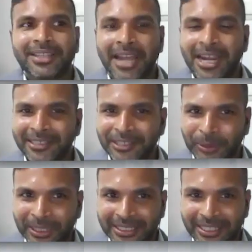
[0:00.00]
had in
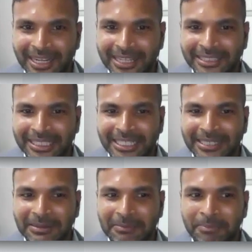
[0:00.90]

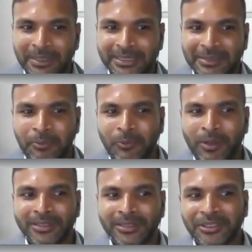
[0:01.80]
2018, but
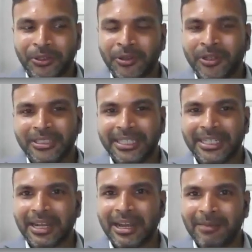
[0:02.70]
once you're the
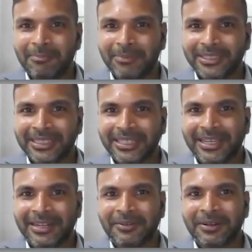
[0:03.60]
incumbent
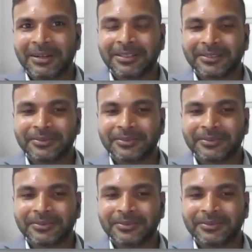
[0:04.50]
and